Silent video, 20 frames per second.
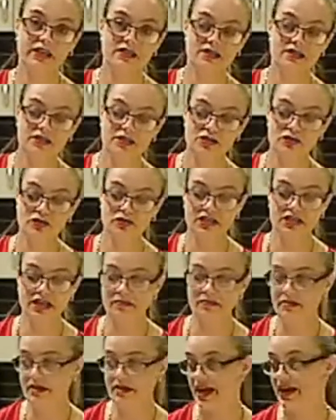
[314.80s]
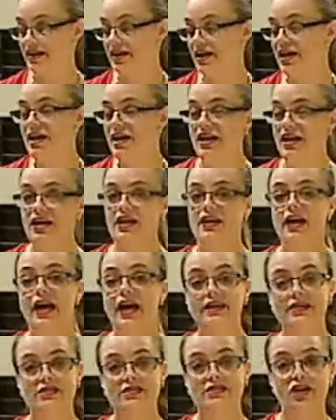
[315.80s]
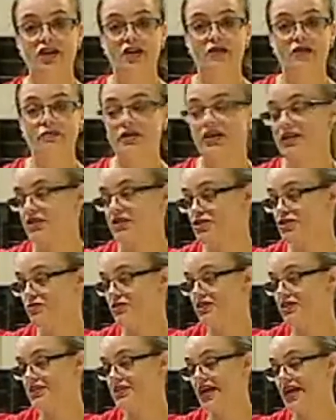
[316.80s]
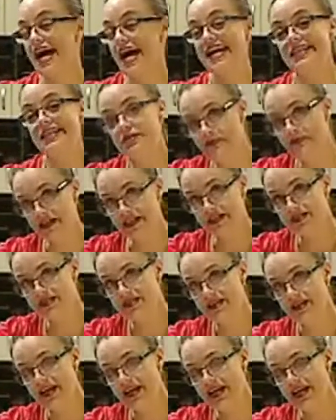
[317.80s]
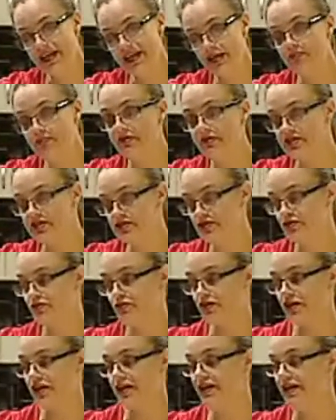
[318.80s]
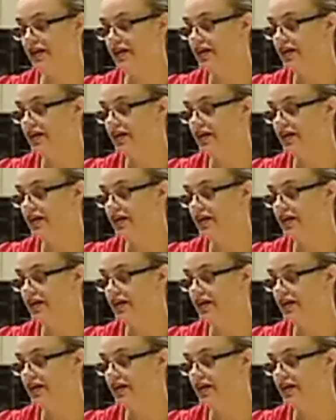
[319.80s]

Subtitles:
minutes in the saute pan. And tonight we're going to do it 8 minutes in your pressure cooker.